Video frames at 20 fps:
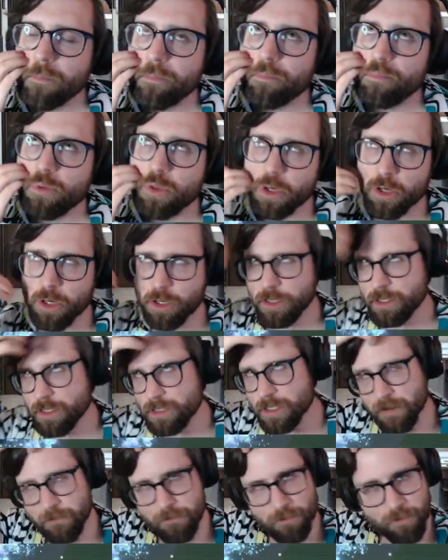learned as
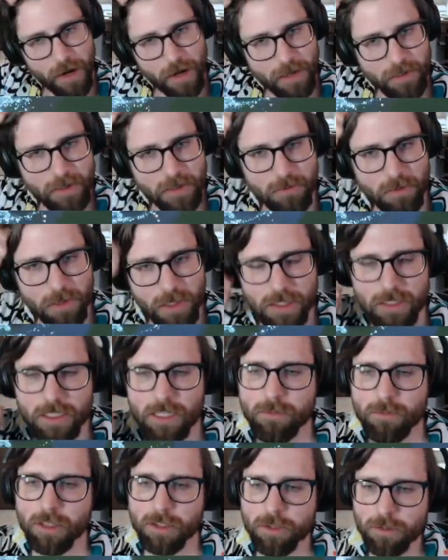I've practiced with this
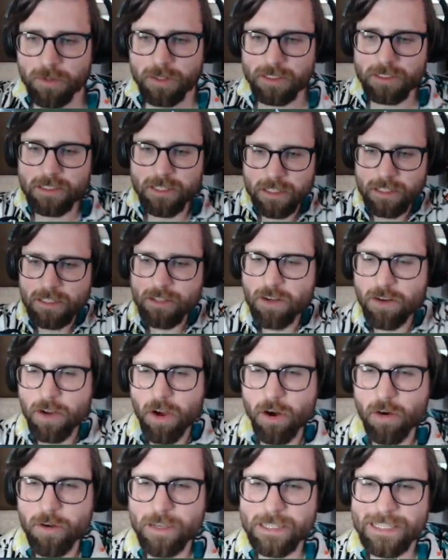team a little bit, is like, you don't
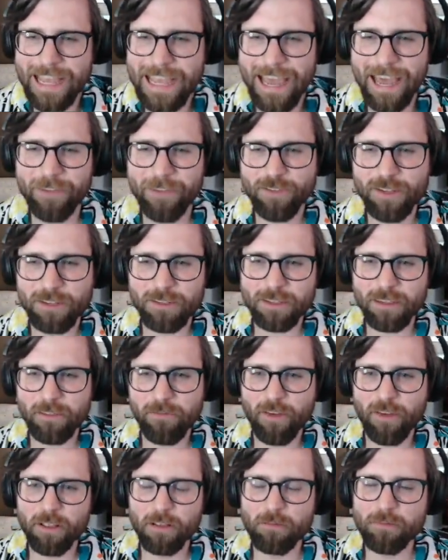always have to click the
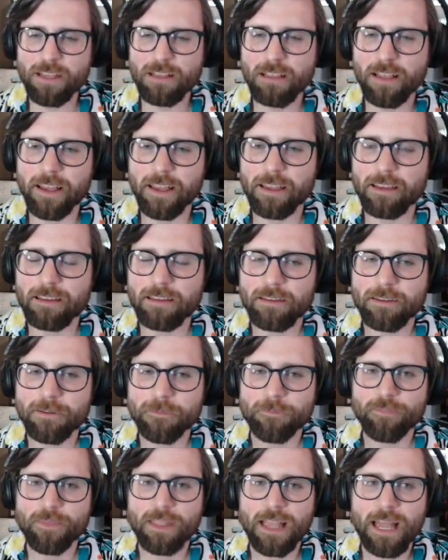follow me. Like,
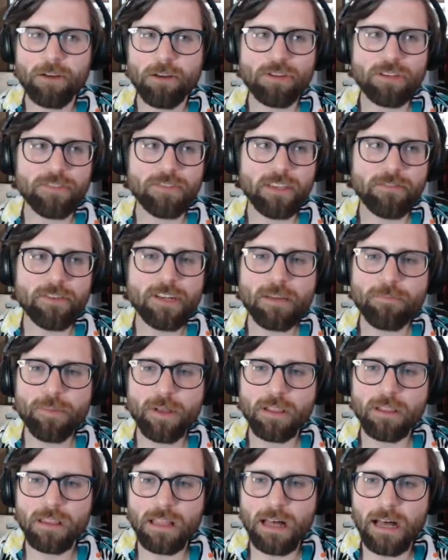I would have given up a
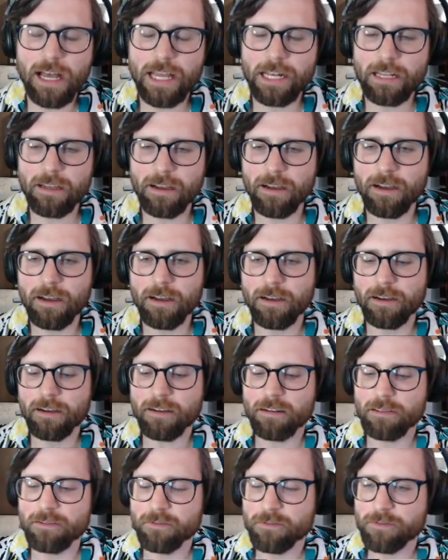lot
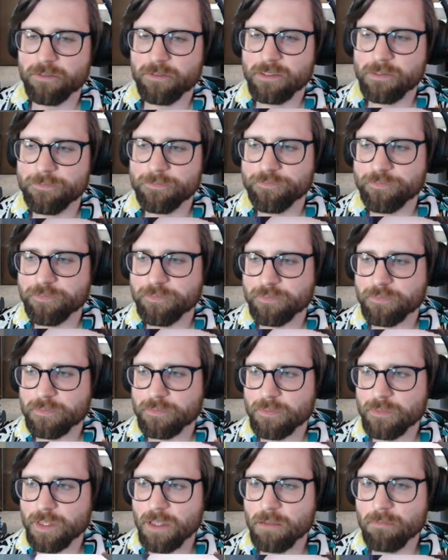of
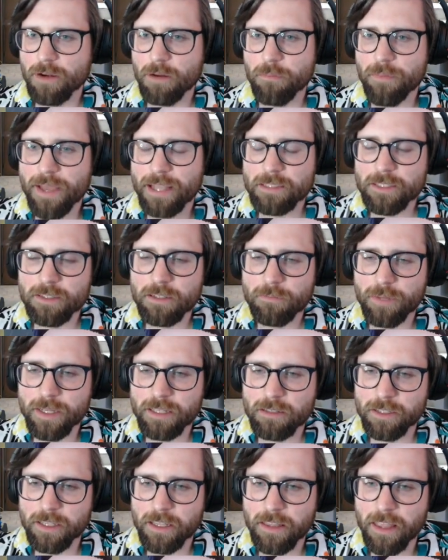momentum by
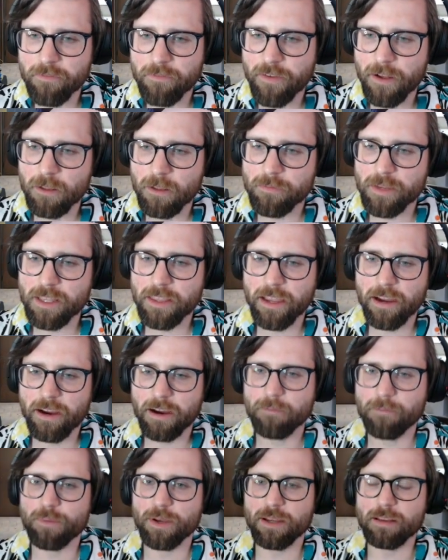clicking that follow me
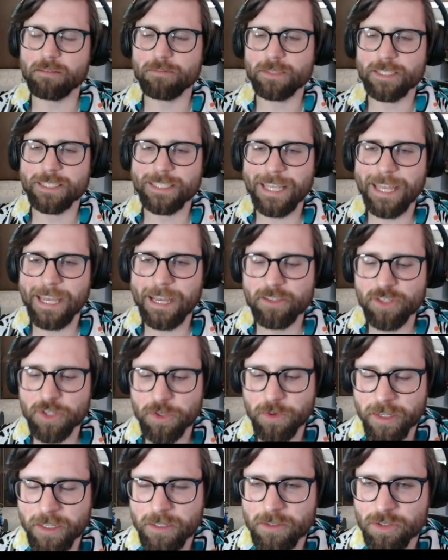there, but since I had
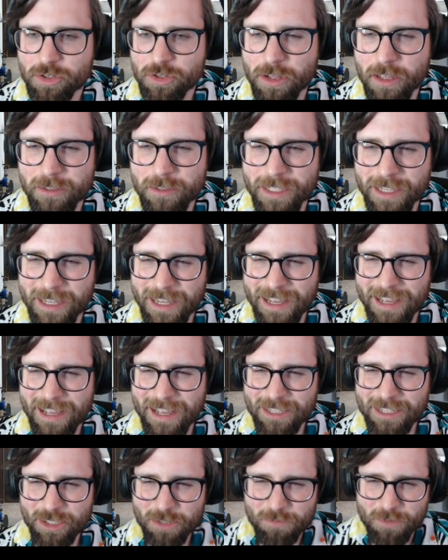train control, I was like,
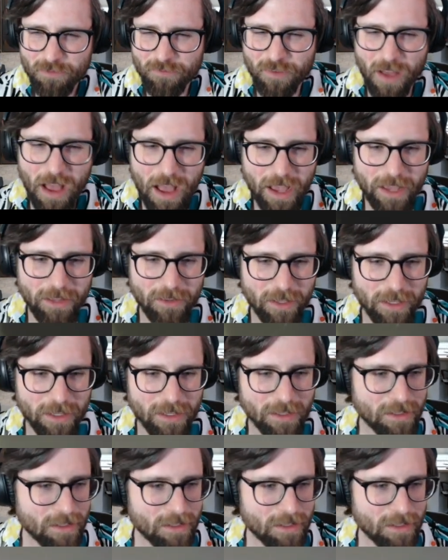I should be fine. Like,